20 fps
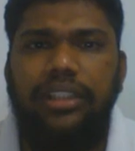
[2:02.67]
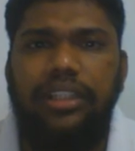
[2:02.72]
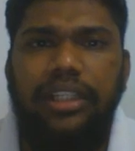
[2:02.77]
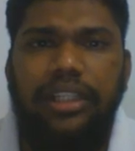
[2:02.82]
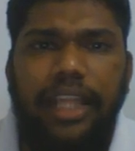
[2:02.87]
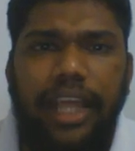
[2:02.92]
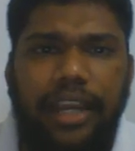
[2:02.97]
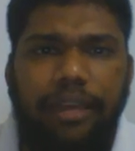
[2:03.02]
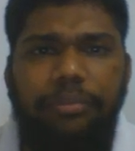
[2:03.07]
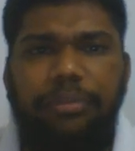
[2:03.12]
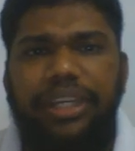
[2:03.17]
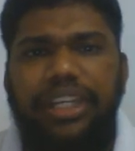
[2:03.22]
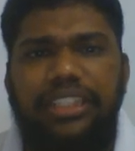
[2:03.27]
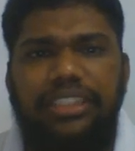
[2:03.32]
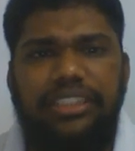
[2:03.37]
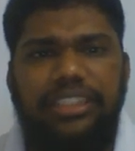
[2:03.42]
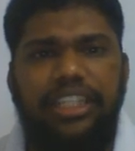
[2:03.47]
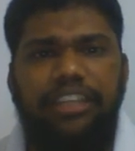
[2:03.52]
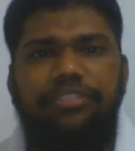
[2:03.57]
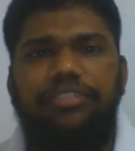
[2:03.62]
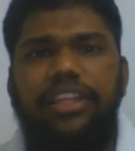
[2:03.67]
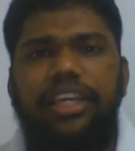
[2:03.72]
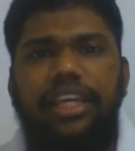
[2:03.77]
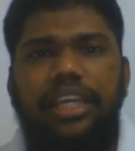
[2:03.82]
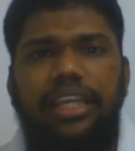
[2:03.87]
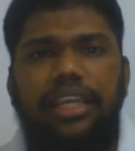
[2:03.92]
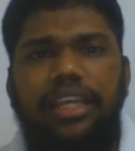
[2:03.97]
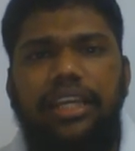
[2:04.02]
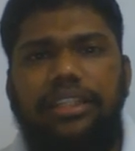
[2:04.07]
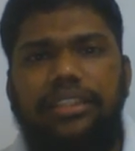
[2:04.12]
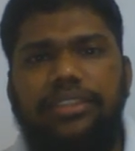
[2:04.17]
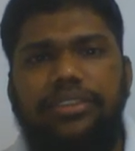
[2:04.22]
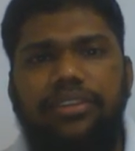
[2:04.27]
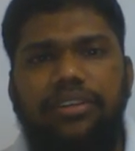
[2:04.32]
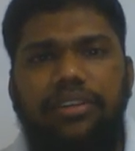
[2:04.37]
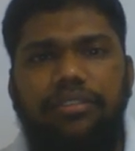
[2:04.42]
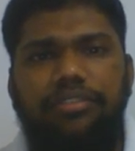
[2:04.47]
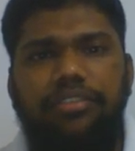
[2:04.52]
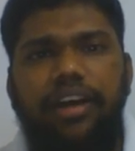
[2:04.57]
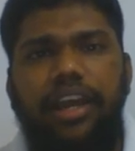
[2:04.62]
that means if the
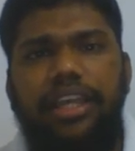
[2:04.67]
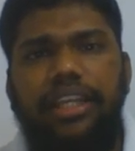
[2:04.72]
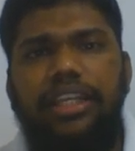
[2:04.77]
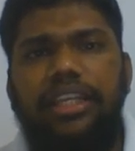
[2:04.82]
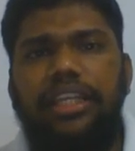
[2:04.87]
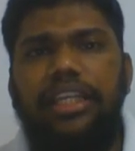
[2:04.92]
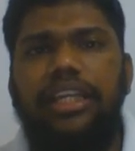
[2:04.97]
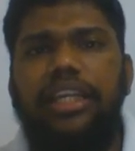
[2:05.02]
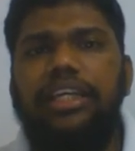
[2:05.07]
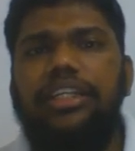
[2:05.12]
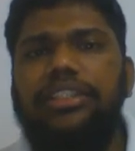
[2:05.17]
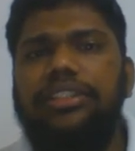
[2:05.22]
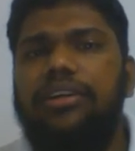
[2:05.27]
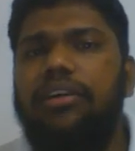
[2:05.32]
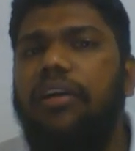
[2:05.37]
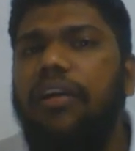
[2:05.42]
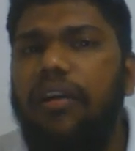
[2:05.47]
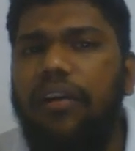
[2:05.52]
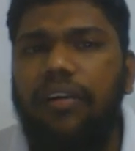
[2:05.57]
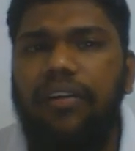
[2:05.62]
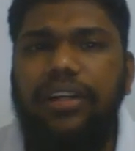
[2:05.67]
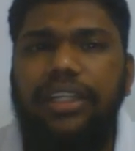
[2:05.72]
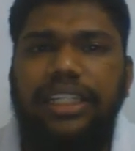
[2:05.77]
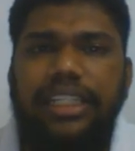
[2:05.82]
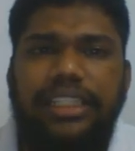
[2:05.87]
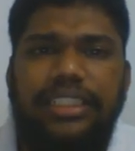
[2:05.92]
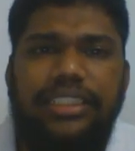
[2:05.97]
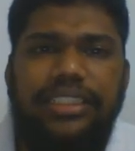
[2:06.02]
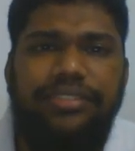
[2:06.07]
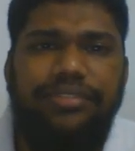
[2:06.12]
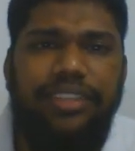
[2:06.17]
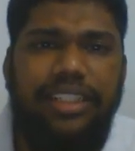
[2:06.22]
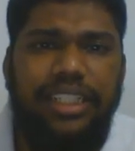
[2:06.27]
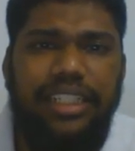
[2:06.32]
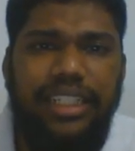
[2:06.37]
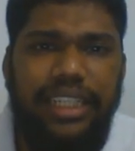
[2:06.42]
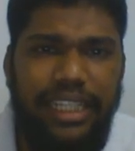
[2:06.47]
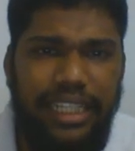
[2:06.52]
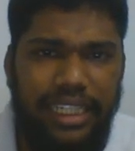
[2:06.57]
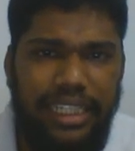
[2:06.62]
final electron is
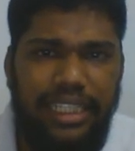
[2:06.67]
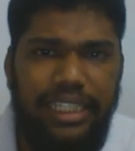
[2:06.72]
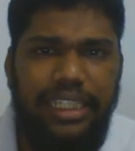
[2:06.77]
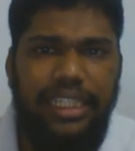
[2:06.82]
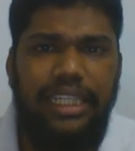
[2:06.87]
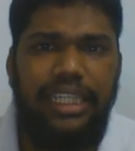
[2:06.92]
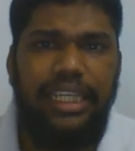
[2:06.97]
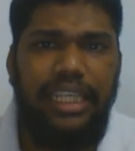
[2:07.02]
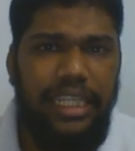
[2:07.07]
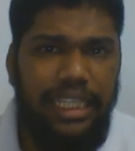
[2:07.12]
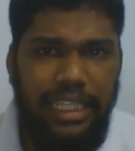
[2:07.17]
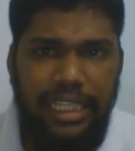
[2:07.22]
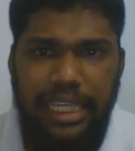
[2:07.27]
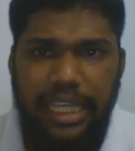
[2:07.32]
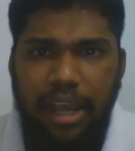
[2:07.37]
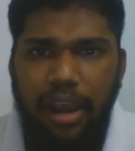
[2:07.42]
filled in a D